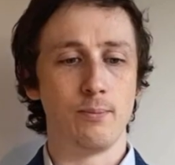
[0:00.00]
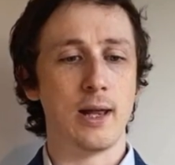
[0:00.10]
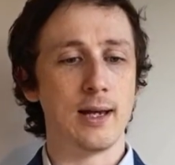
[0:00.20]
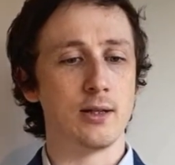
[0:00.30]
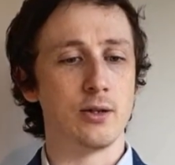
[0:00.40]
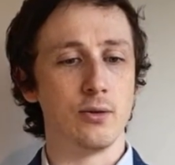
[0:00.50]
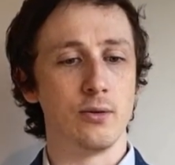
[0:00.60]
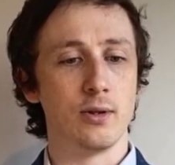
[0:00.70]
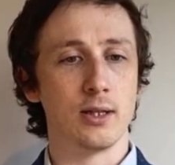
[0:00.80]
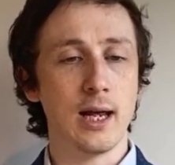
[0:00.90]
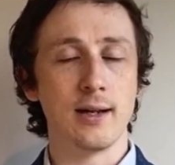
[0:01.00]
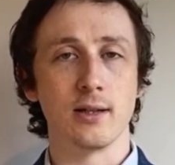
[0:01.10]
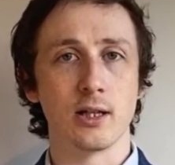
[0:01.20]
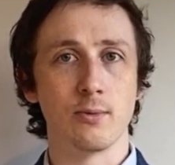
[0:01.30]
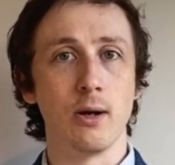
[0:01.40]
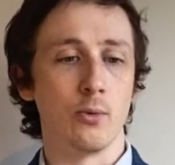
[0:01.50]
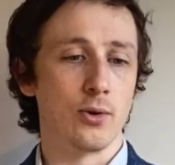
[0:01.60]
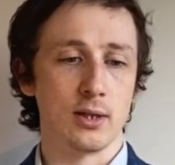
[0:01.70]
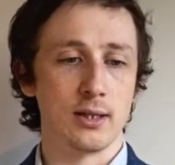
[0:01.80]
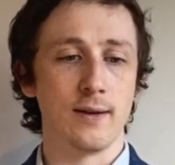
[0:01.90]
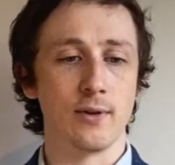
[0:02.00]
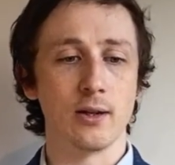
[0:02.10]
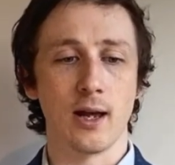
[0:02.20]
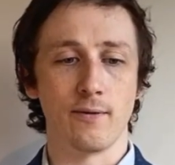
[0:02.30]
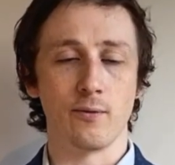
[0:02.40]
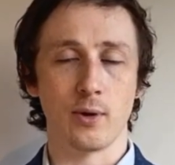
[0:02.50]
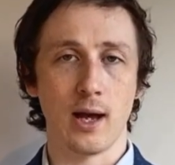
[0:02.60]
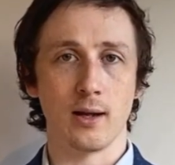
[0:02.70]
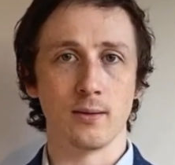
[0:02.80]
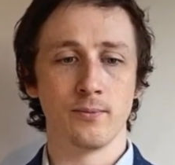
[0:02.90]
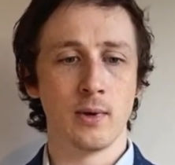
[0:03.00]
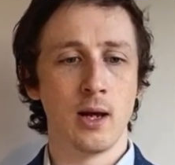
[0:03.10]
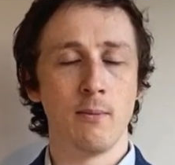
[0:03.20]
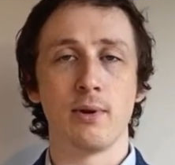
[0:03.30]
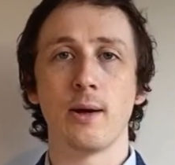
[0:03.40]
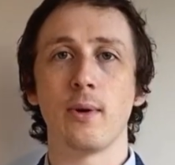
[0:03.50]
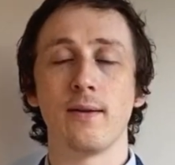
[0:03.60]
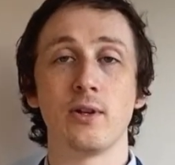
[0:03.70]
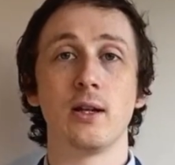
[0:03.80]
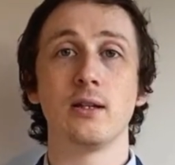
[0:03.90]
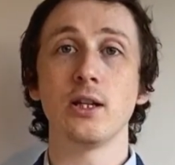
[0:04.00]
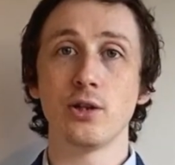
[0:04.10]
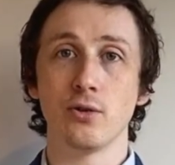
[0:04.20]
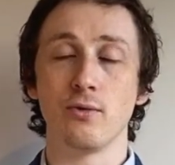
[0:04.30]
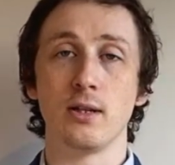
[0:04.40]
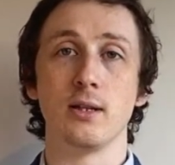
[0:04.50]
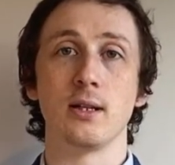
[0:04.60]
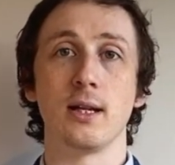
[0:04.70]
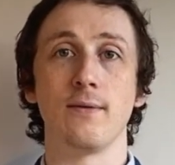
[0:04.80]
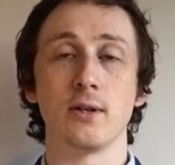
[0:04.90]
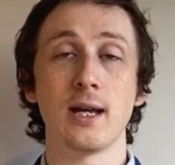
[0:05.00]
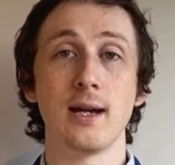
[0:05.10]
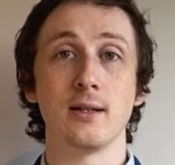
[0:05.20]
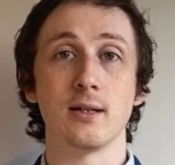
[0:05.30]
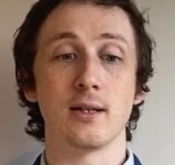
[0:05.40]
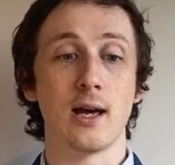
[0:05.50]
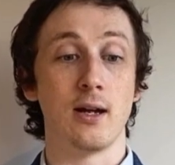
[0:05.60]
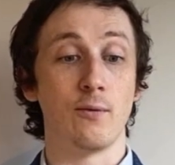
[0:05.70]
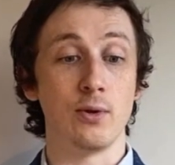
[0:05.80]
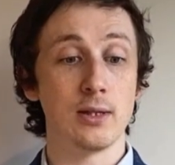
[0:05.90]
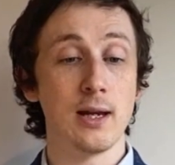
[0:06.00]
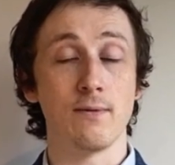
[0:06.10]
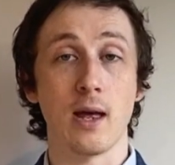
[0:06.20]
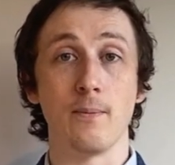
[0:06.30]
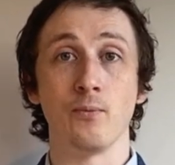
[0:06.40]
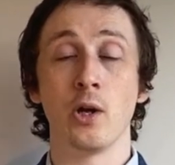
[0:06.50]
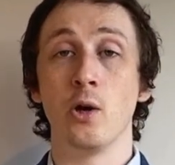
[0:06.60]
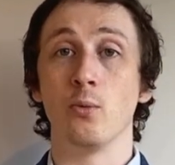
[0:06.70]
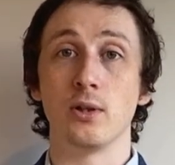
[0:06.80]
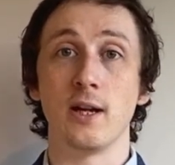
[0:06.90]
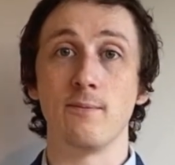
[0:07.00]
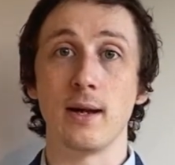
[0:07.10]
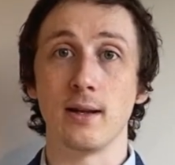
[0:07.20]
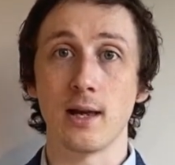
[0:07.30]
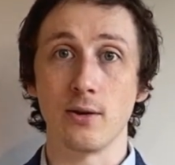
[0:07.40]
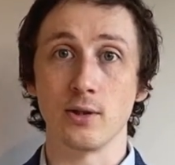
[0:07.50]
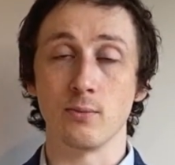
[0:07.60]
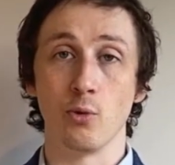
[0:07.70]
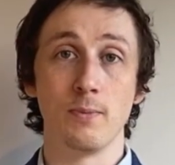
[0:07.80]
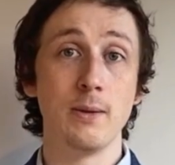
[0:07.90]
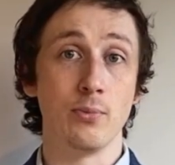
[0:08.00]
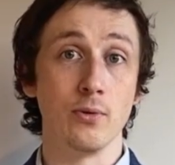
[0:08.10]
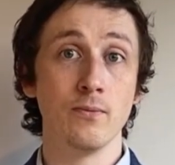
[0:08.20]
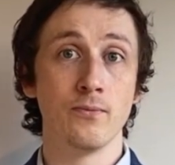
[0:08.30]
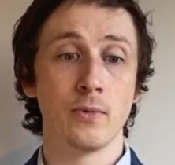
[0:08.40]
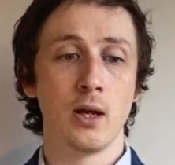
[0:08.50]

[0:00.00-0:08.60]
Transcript: applies to the scientist as well. We ought to save their life if we can. But then we have the additional reason to save the scientist, that if we save them, we'll save many thousands more people.